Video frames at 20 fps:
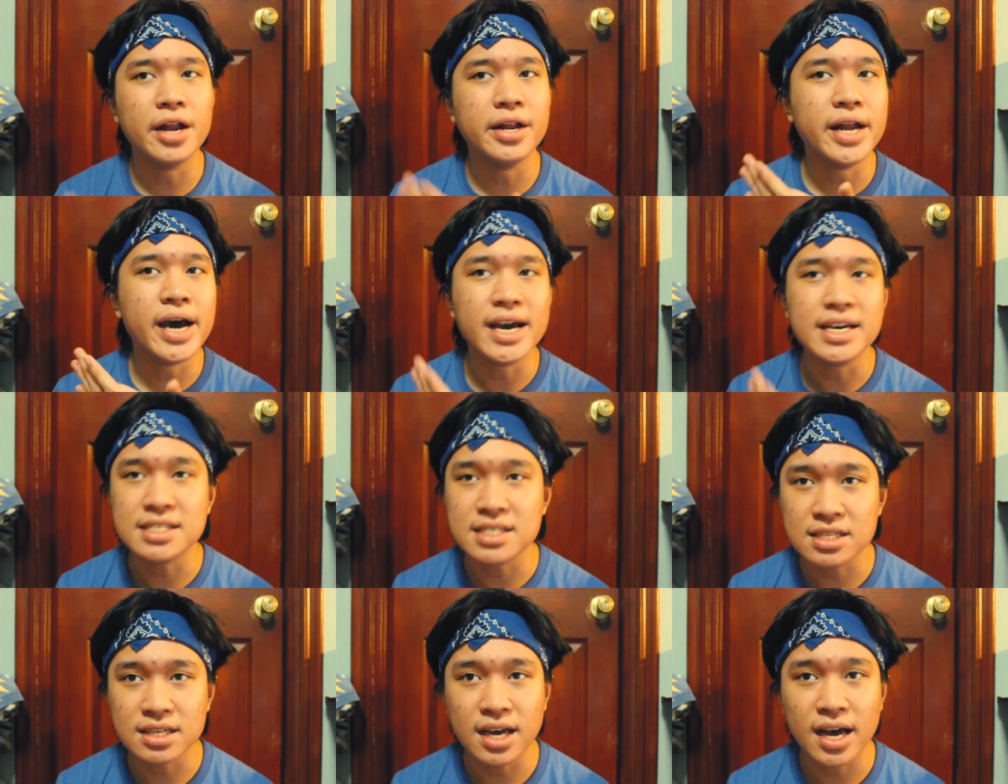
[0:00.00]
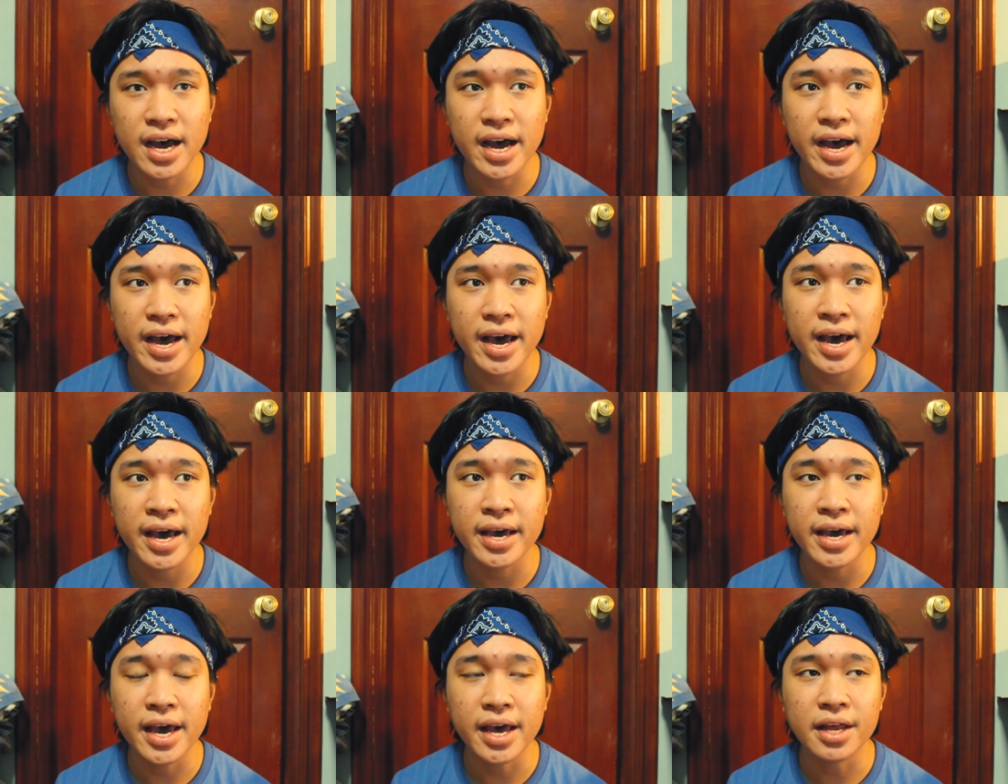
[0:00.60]
a nice
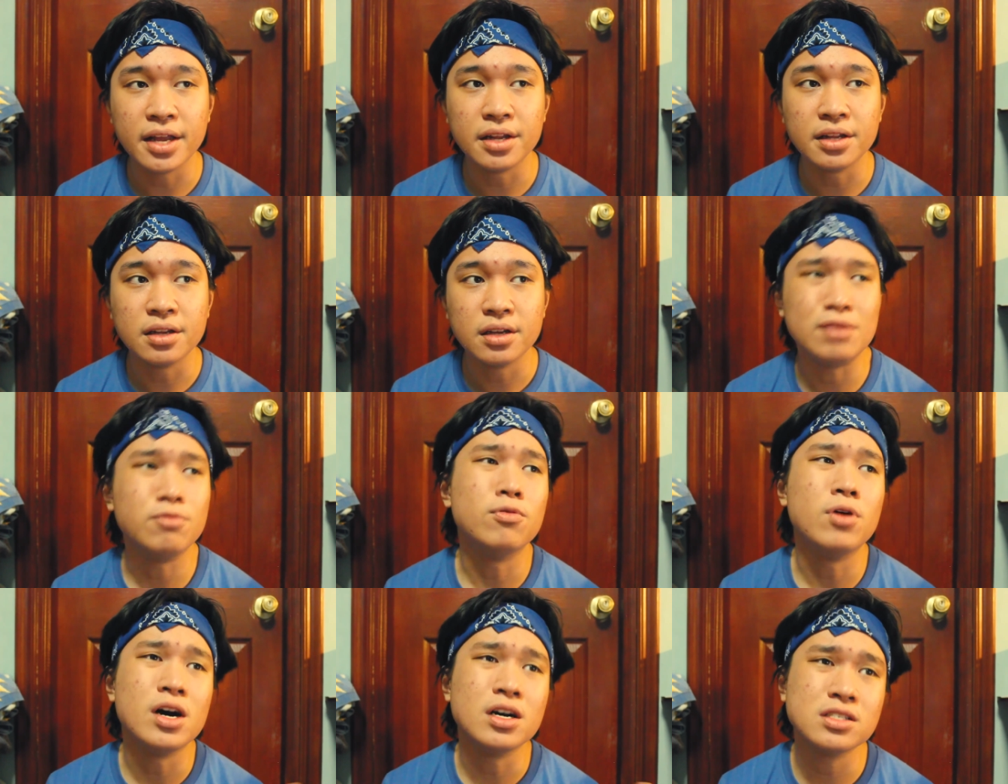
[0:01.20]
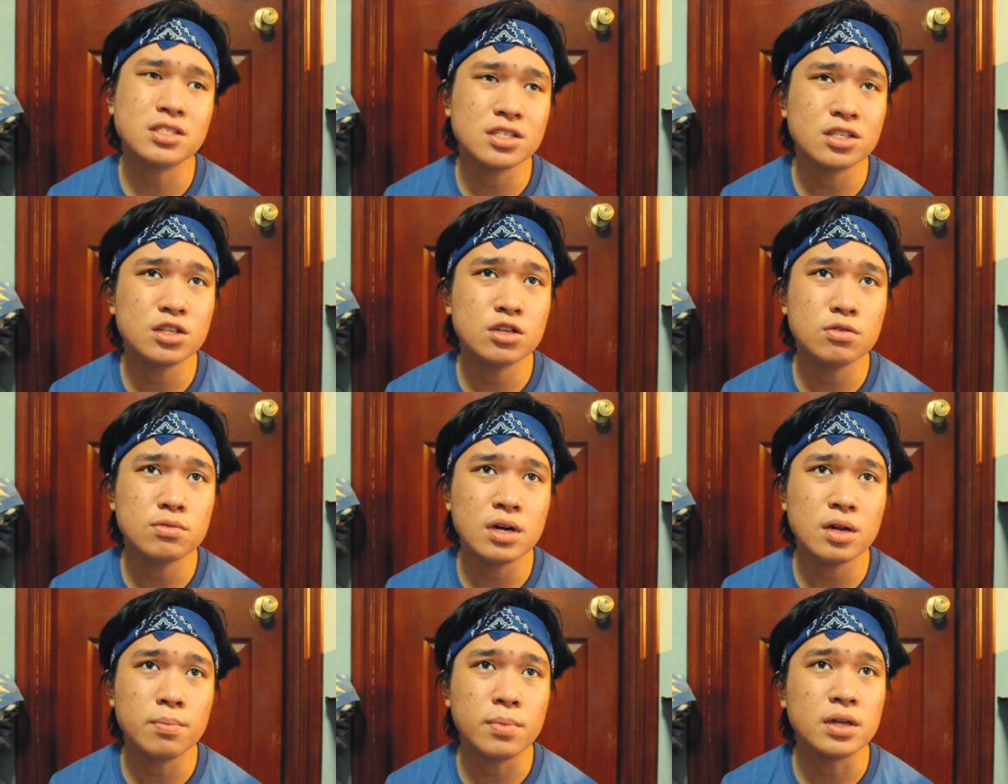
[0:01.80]
guy and he wants to
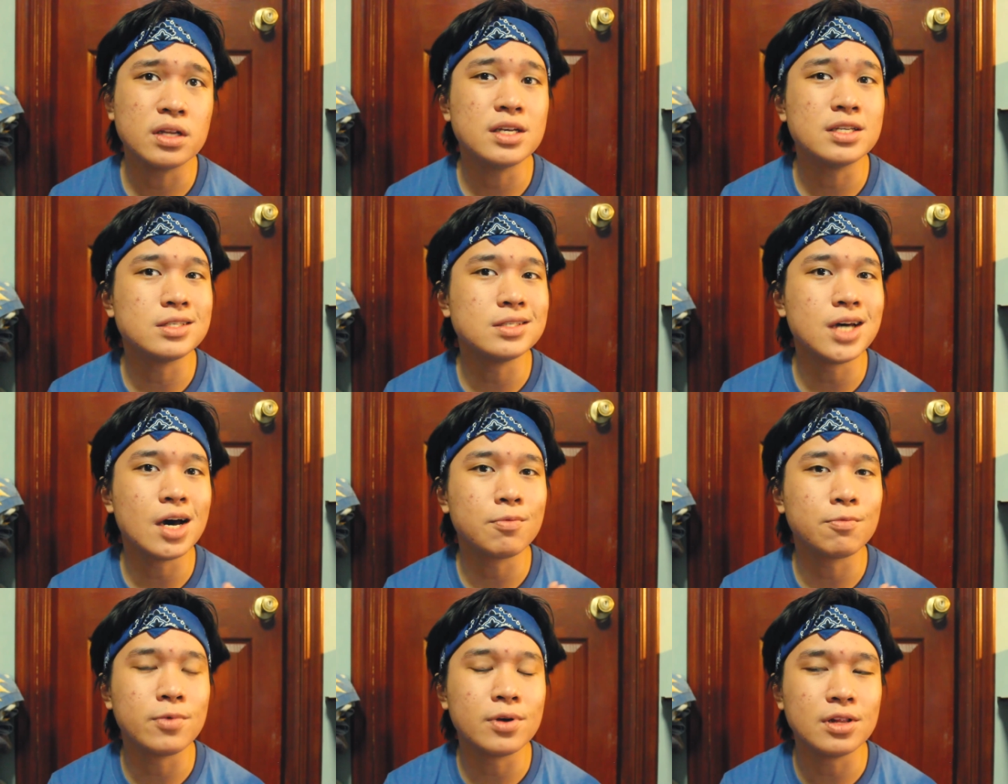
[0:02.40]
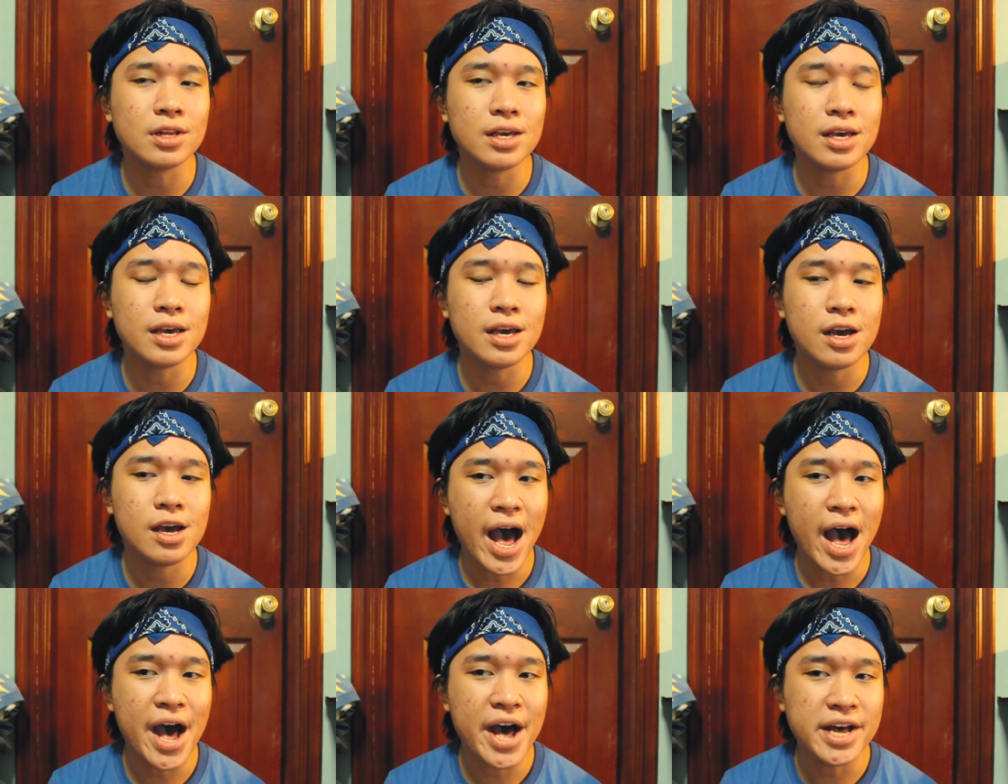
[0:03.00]
do well, but he's not really
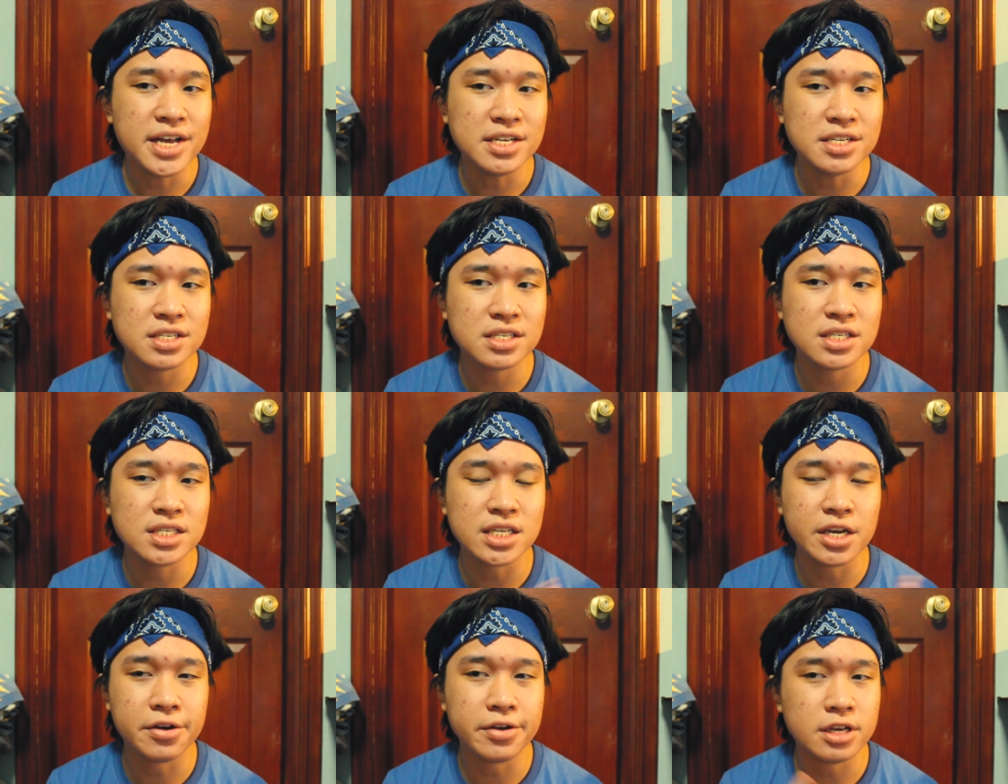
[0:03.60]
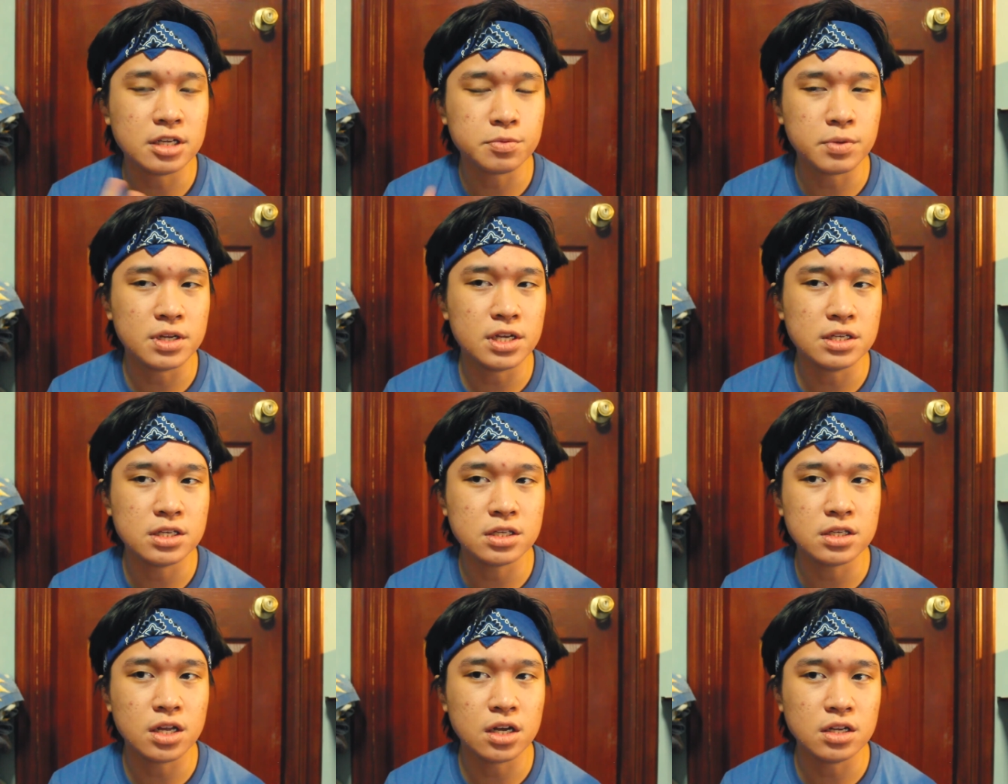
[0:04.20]
as serious with
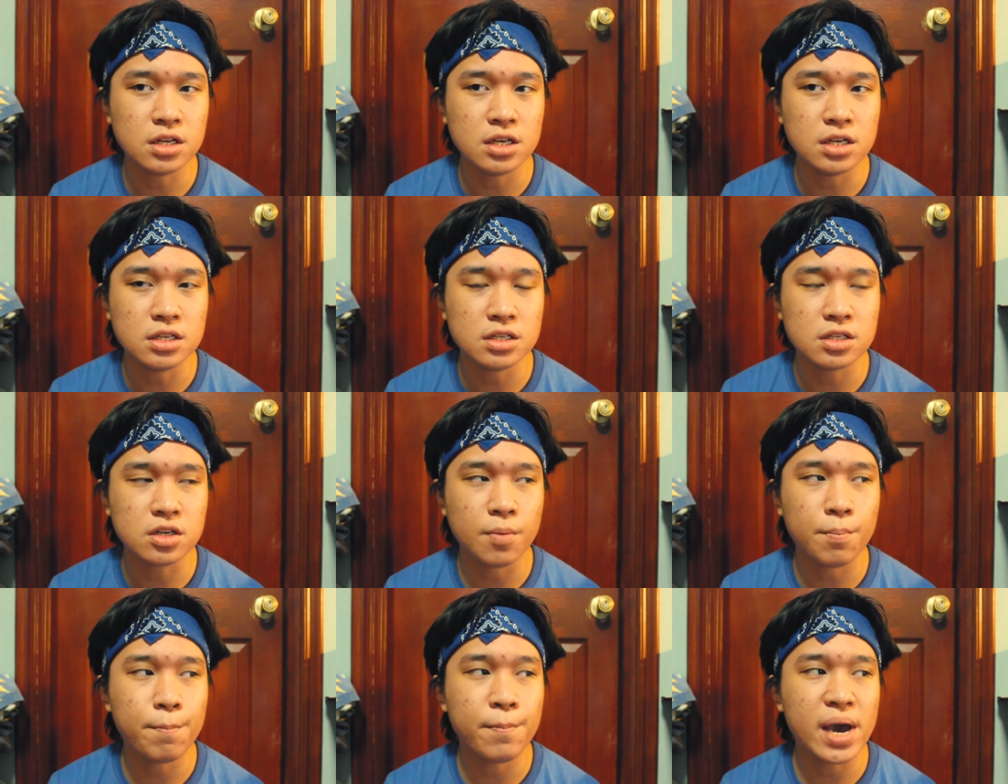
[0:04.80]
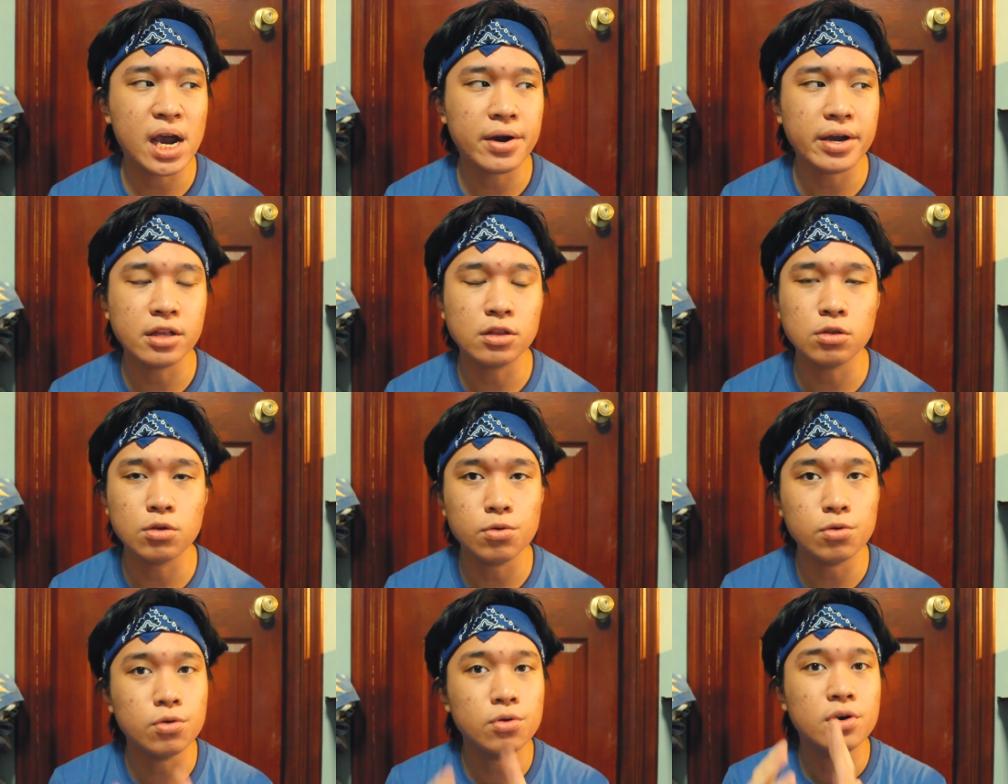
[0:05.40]
his studies comparing
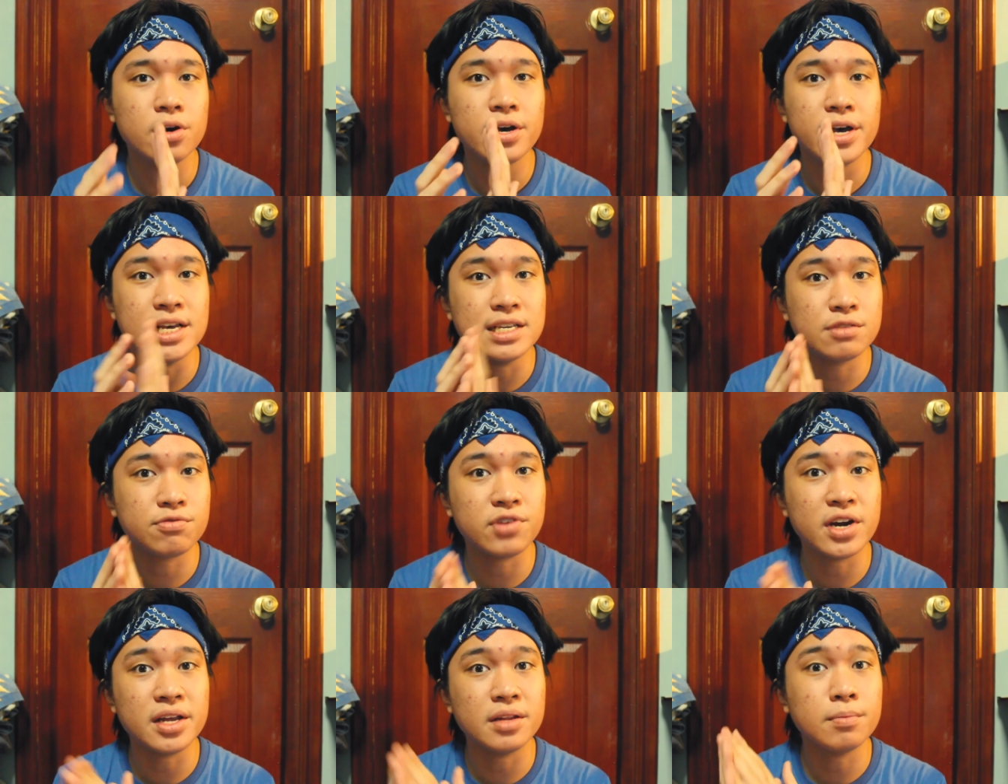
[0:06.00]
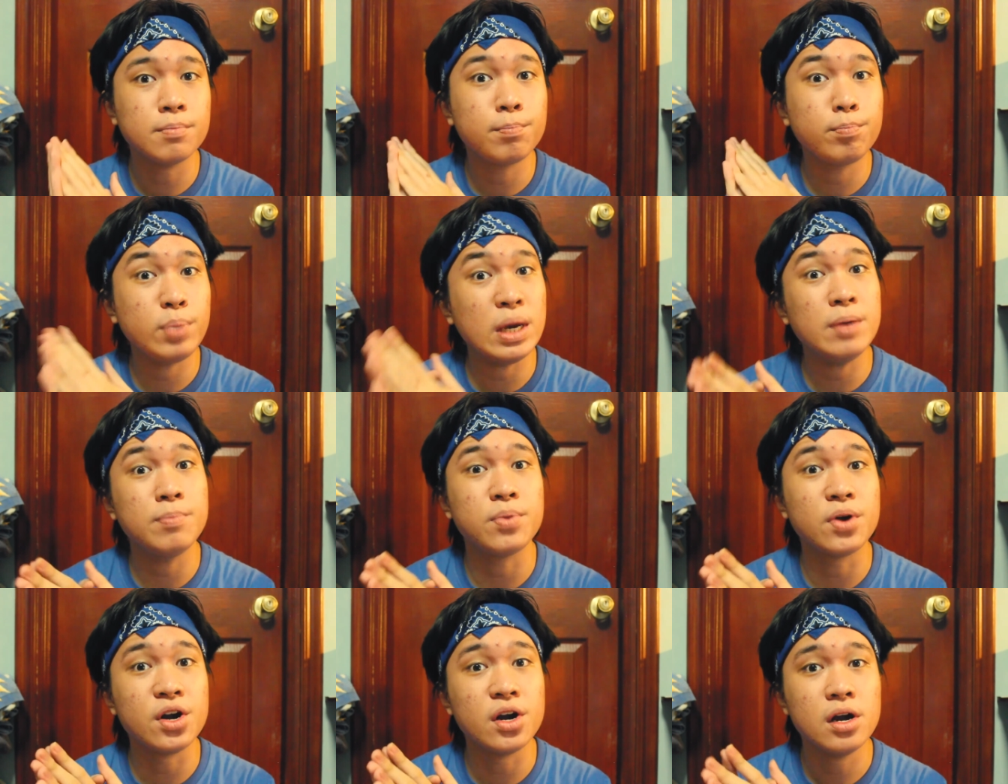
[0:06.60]
to his friend
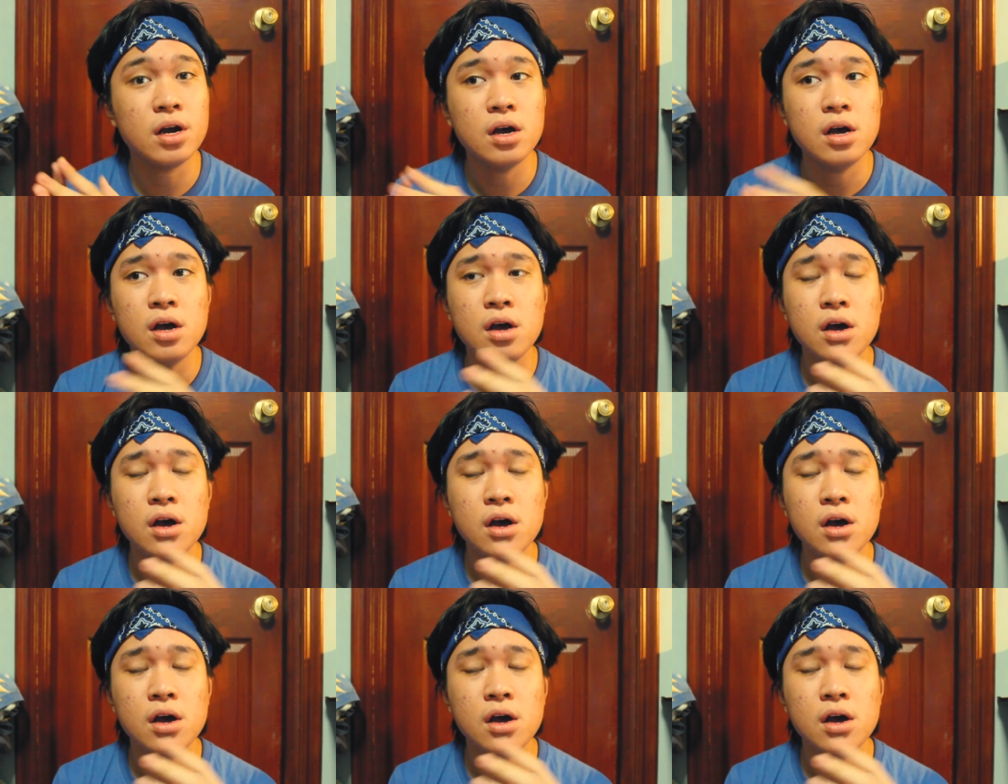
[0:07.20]
Paper,